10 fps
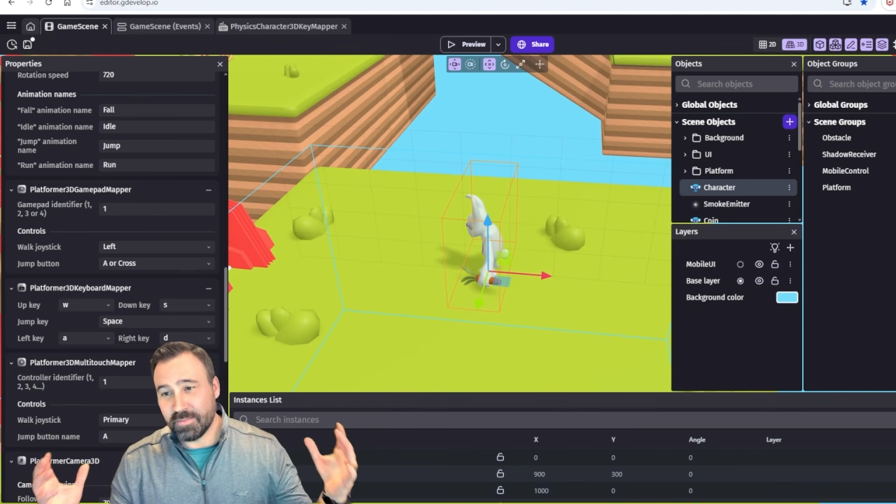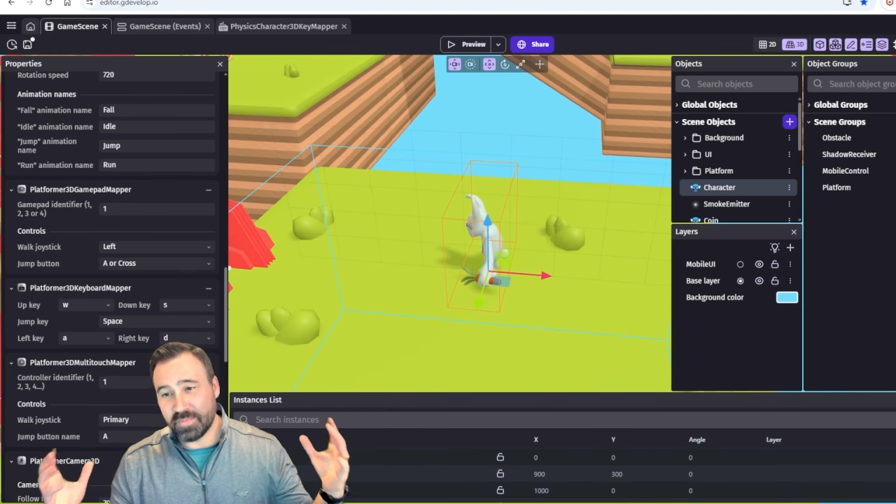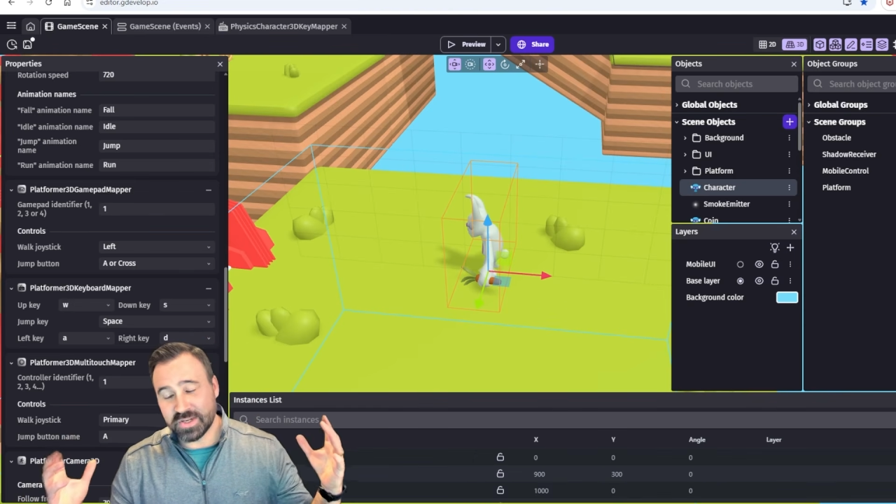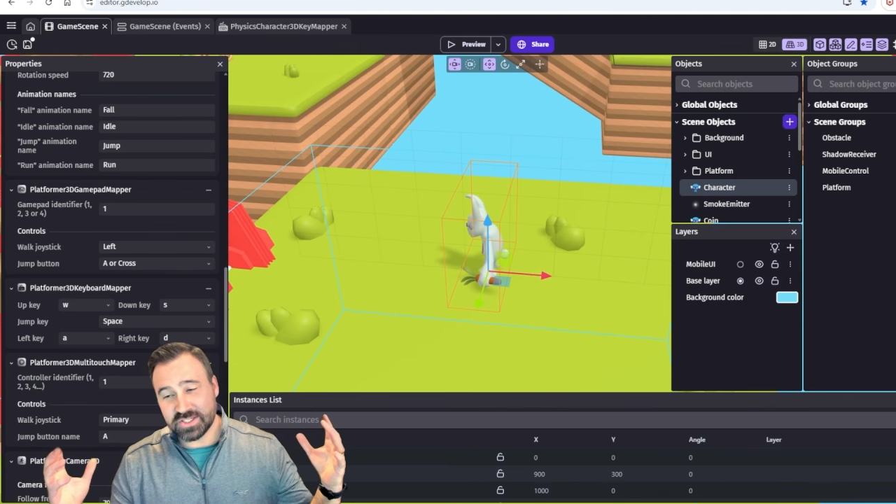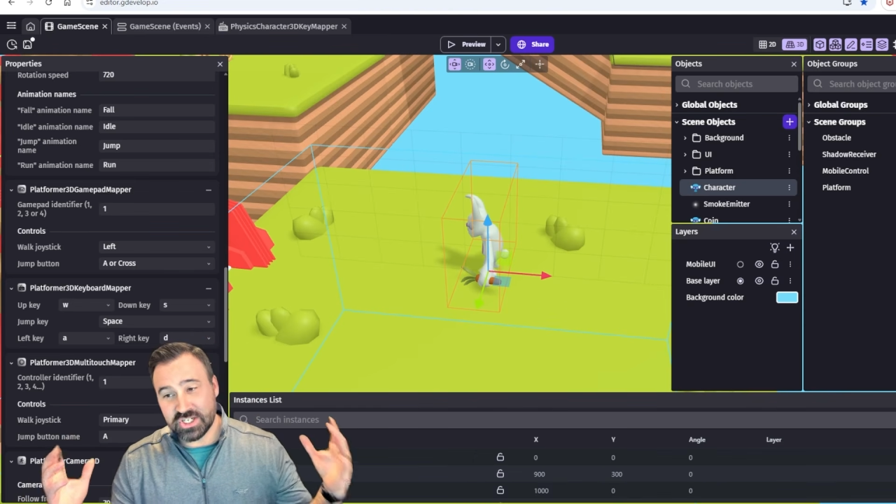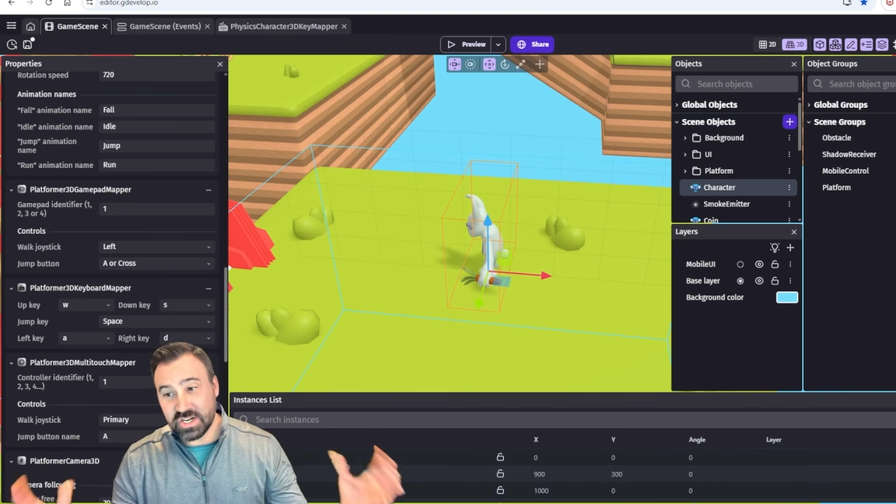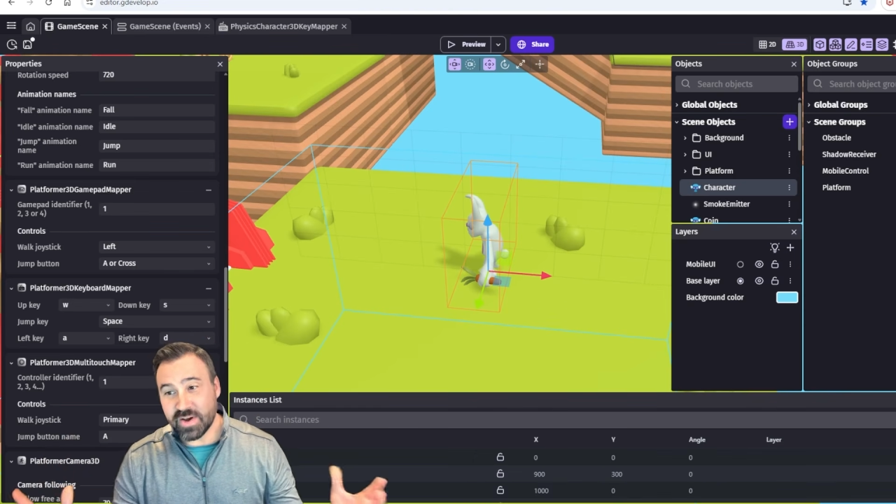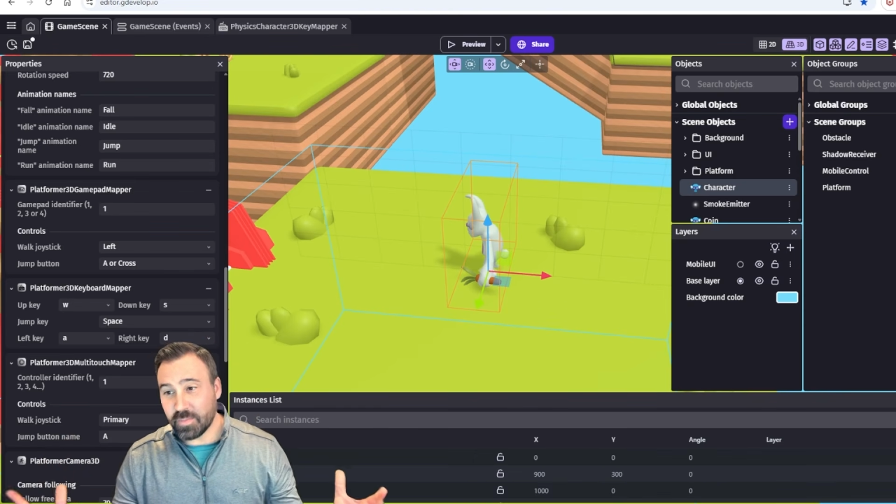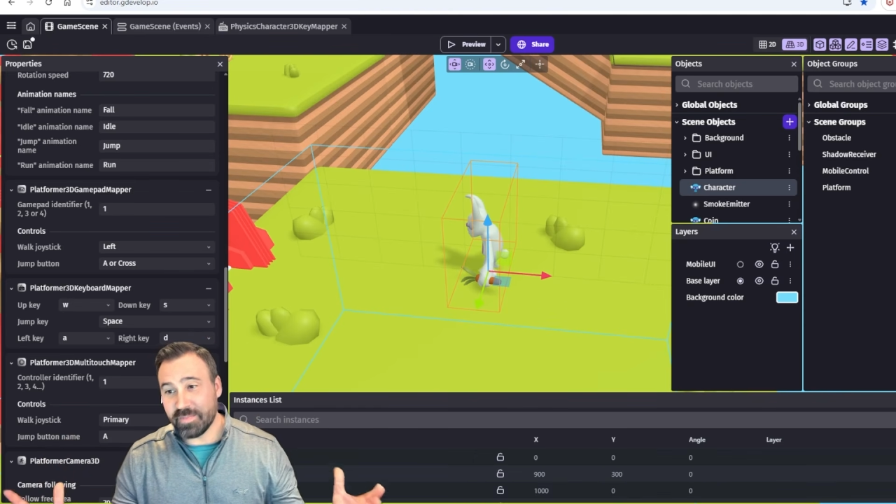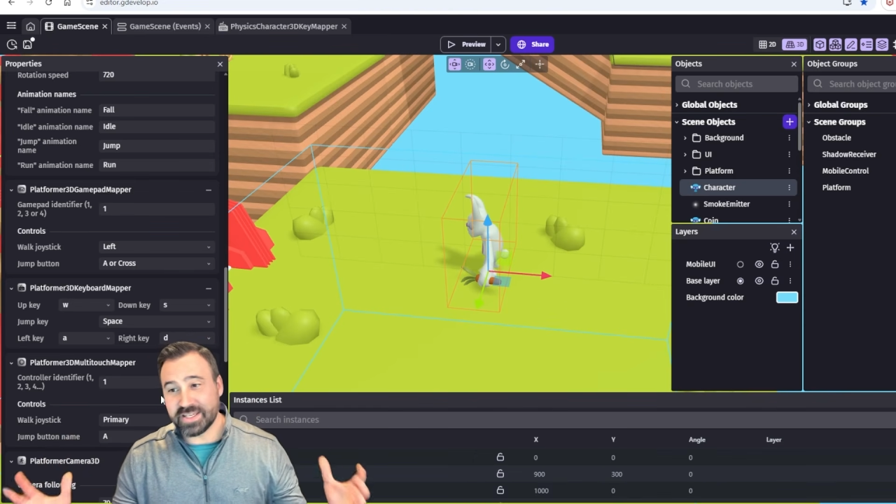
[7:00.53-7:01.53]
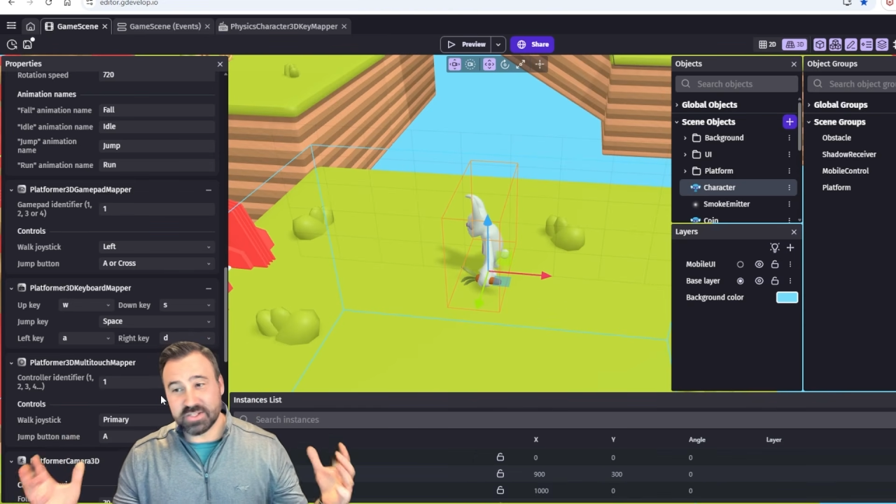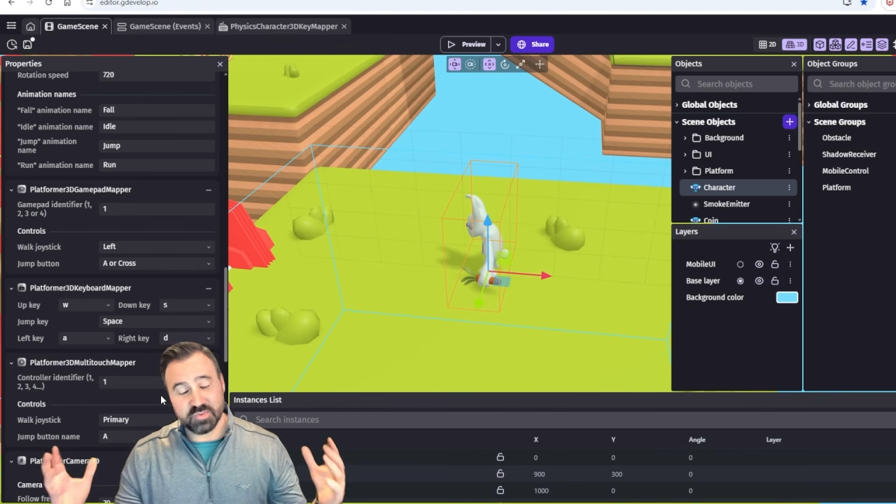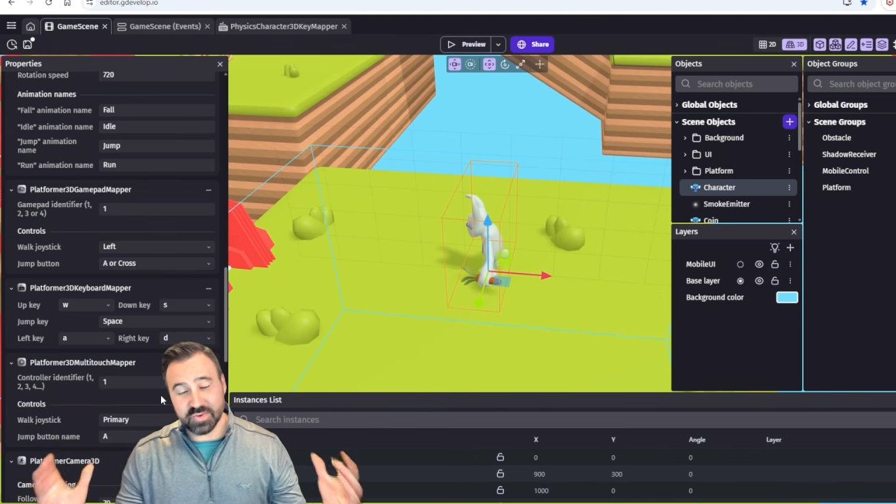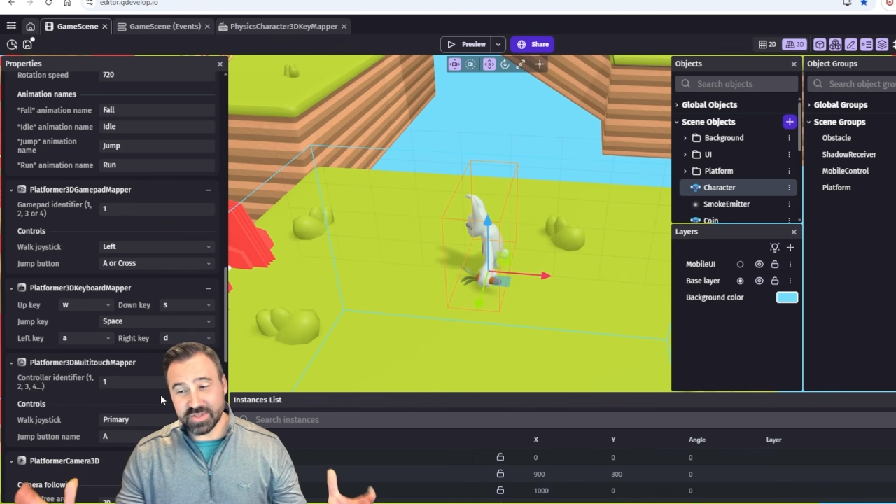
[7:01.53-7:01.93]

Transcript: But GDevelop makes it really